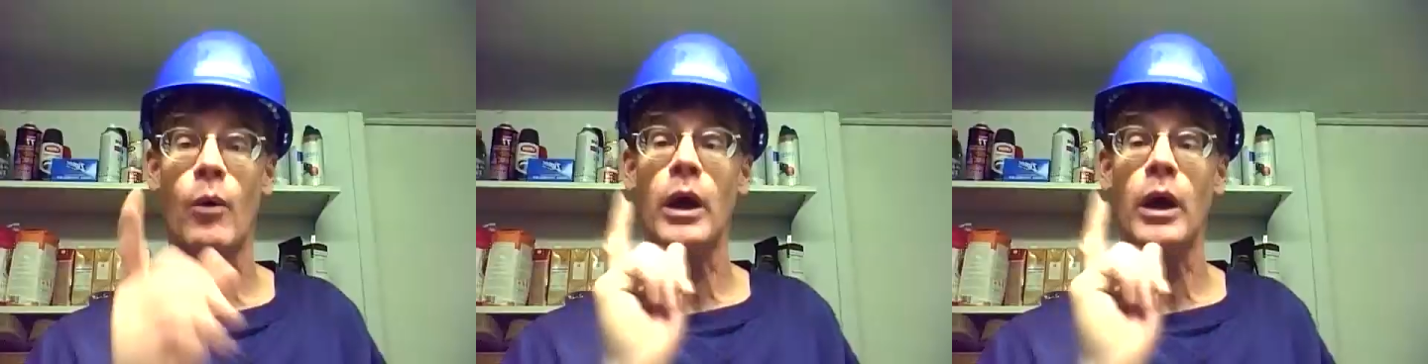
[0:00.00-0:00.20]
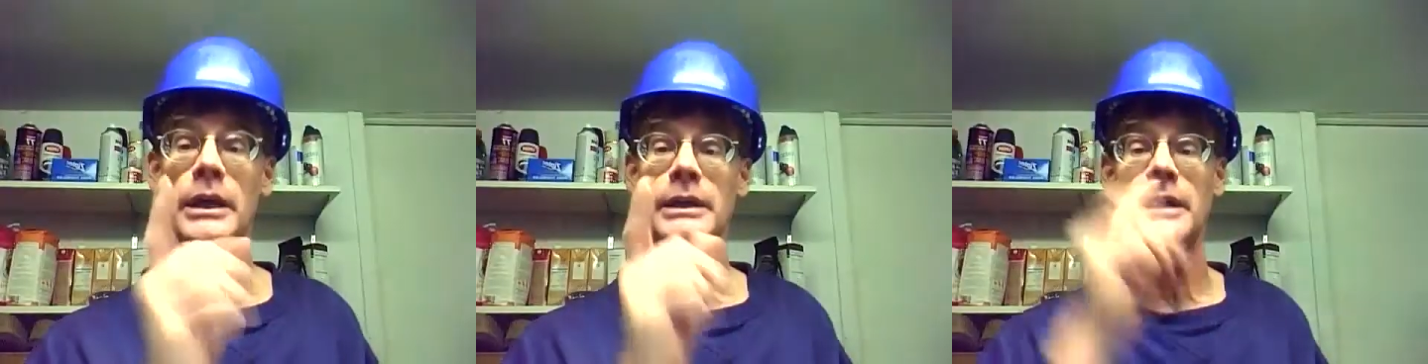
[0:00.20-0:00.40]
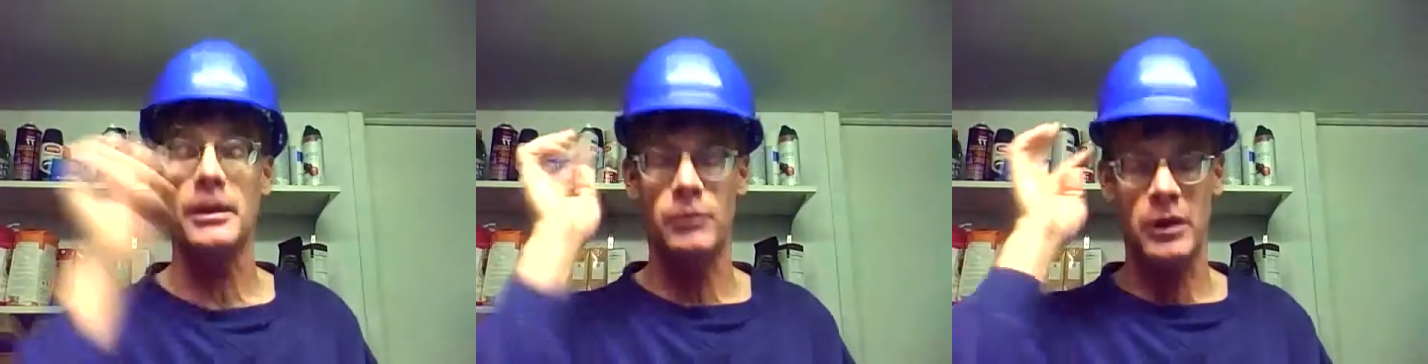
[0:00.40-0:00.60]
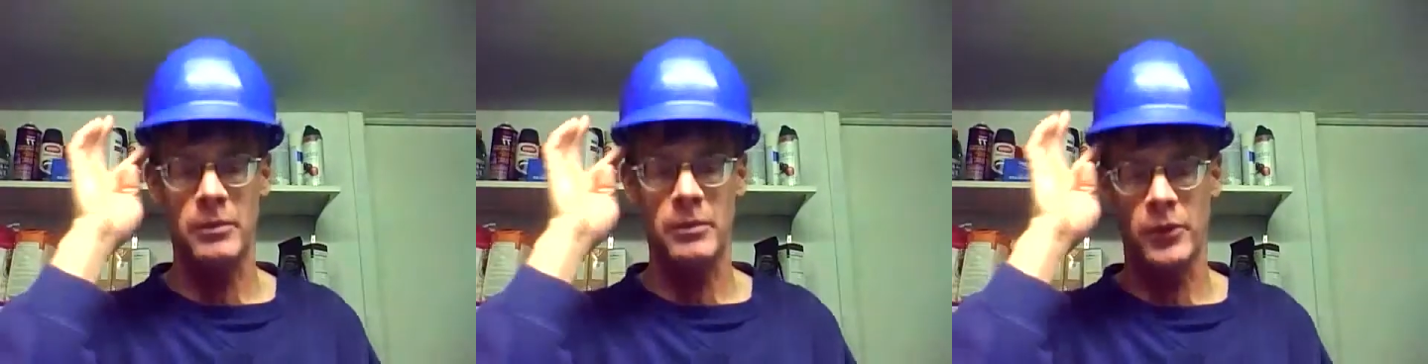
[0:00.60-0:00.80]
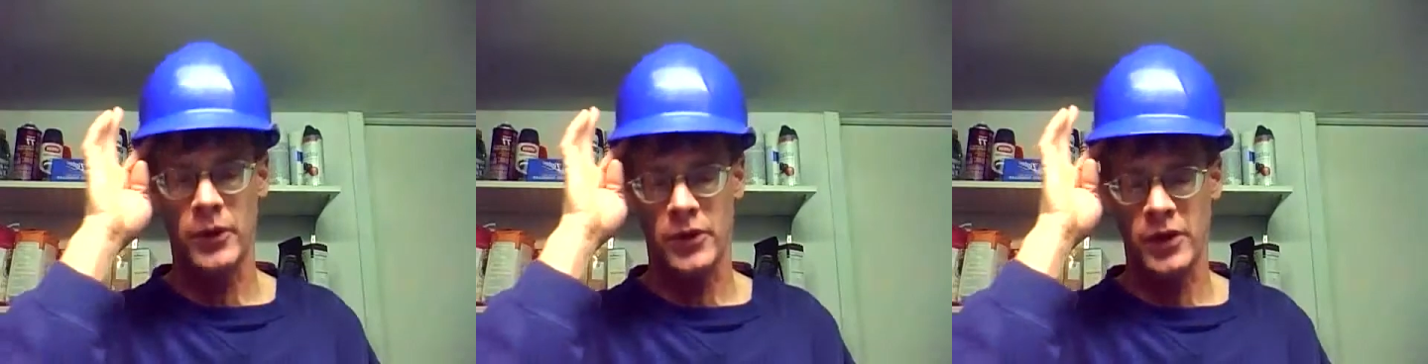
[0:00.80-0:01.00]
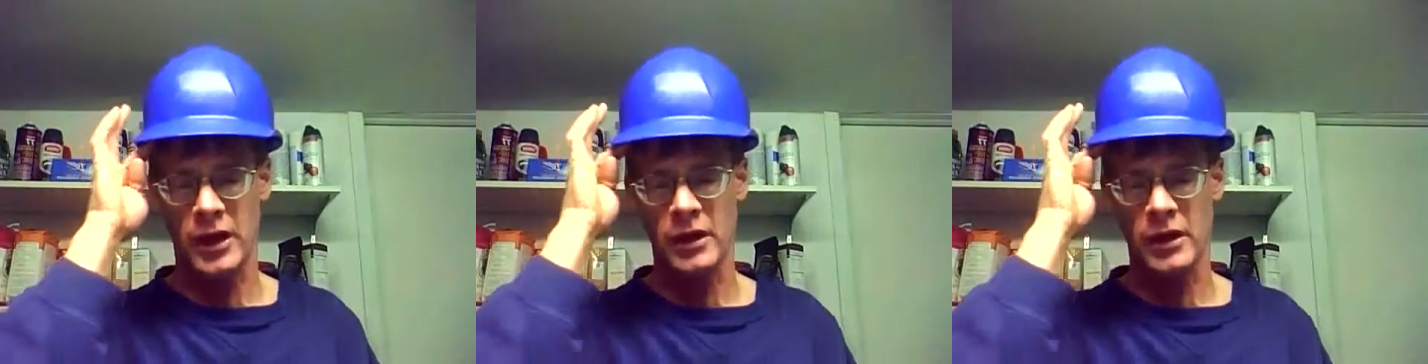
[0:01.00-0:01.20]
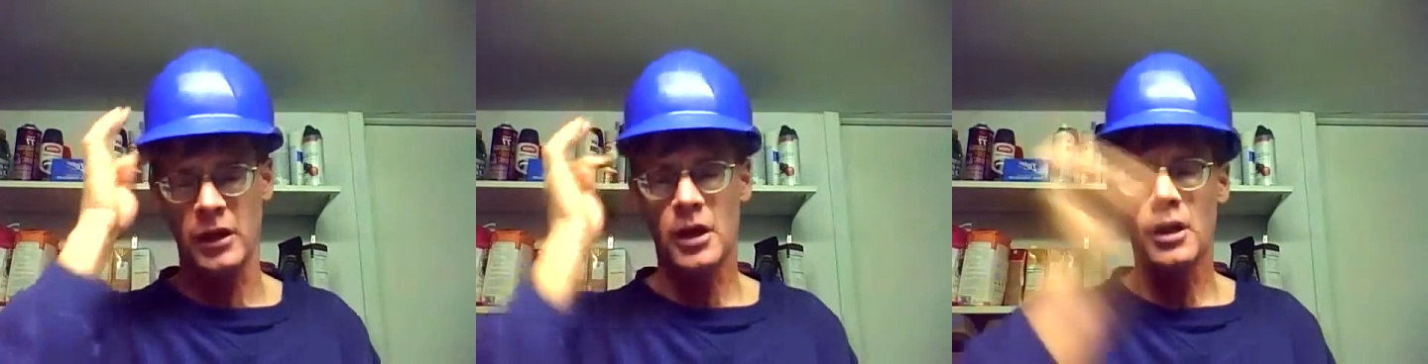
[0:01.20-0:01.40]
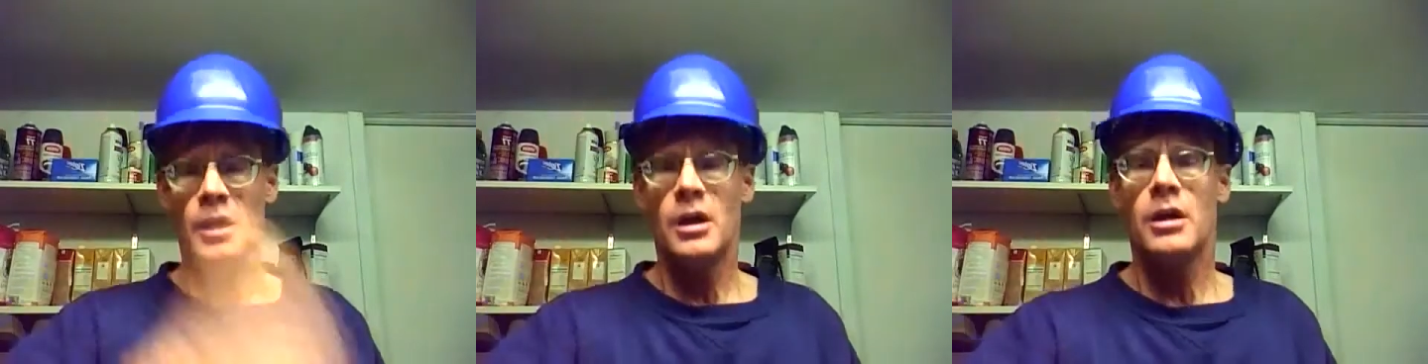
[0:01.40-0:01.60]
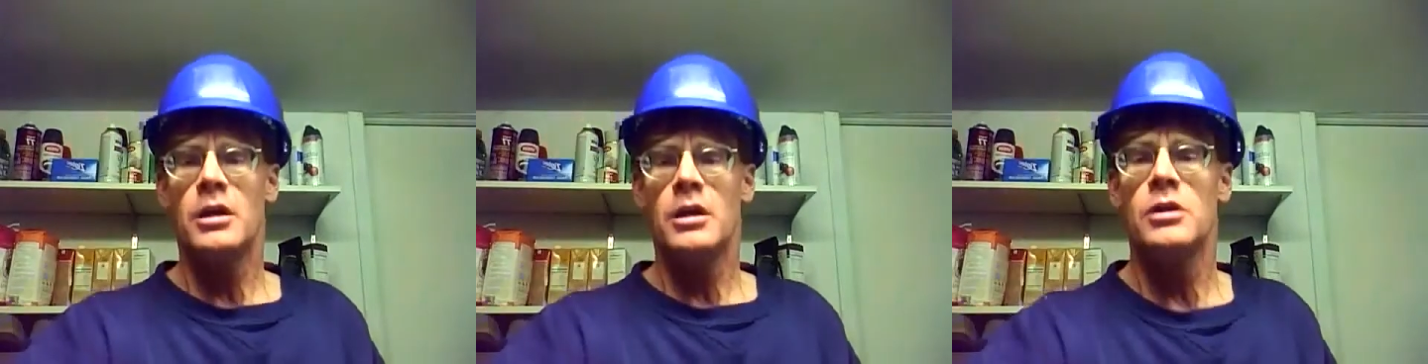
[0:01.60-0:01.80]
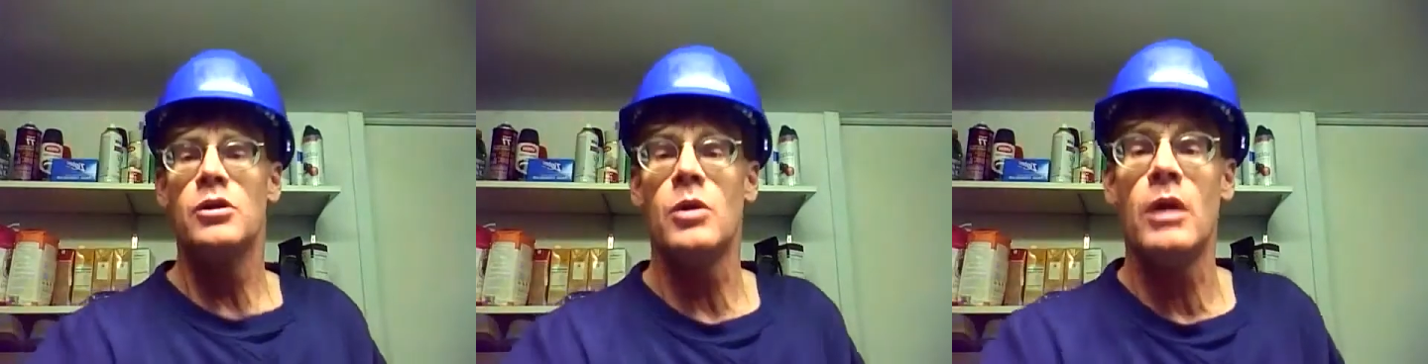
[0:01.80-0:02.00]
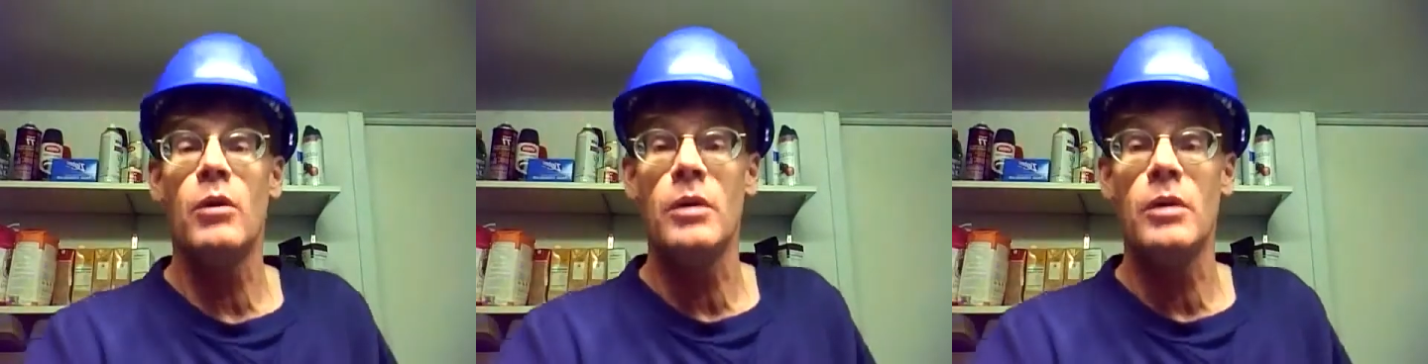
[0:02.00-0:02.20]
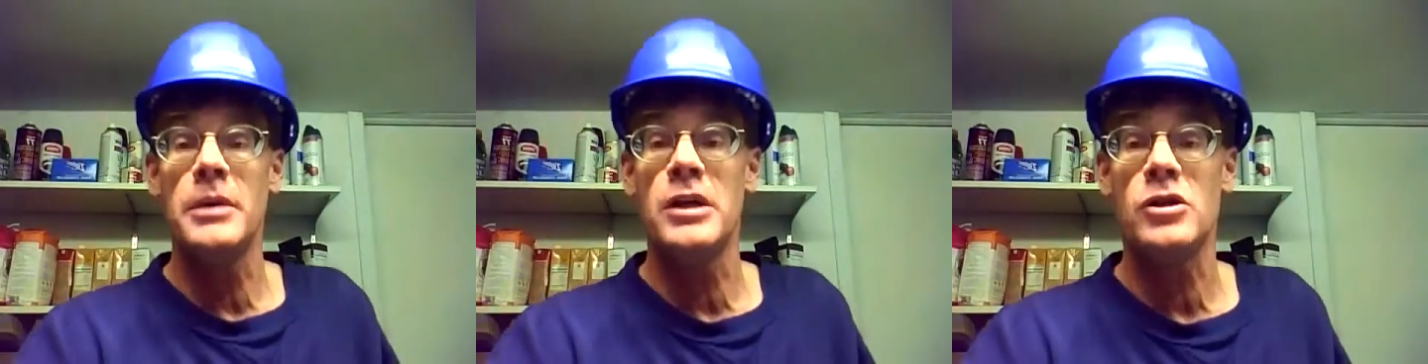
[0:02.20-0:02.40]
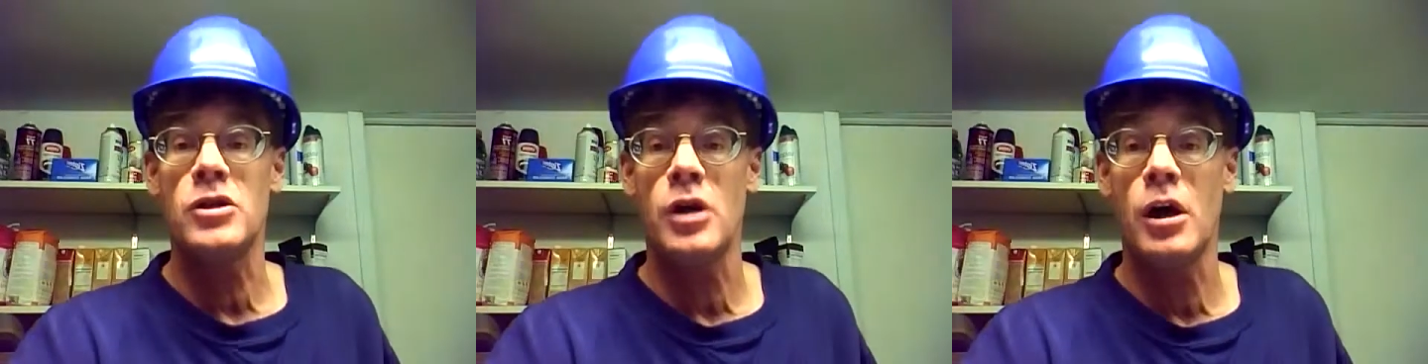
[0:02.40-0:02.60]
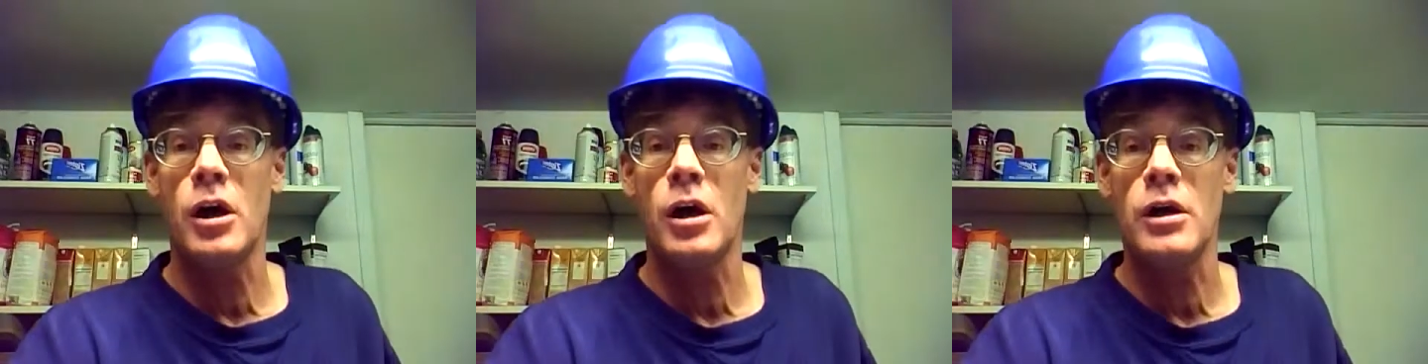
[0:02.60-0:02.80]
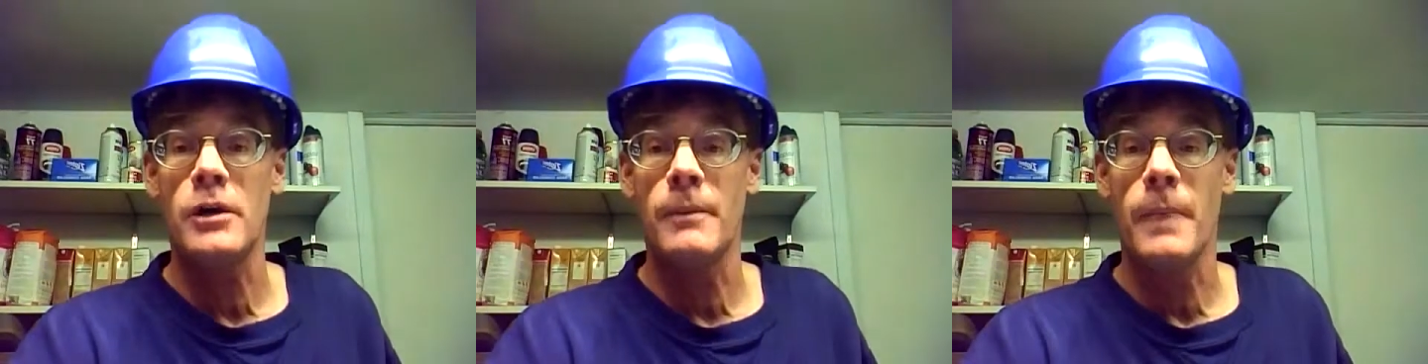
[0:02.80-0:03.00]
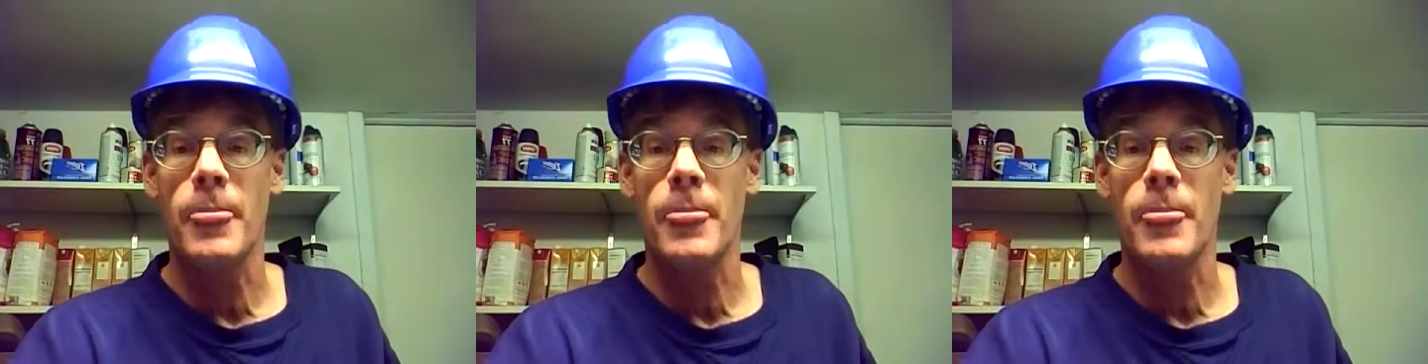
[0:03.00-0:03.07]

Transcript: want to get people to think. Do I want to be a star?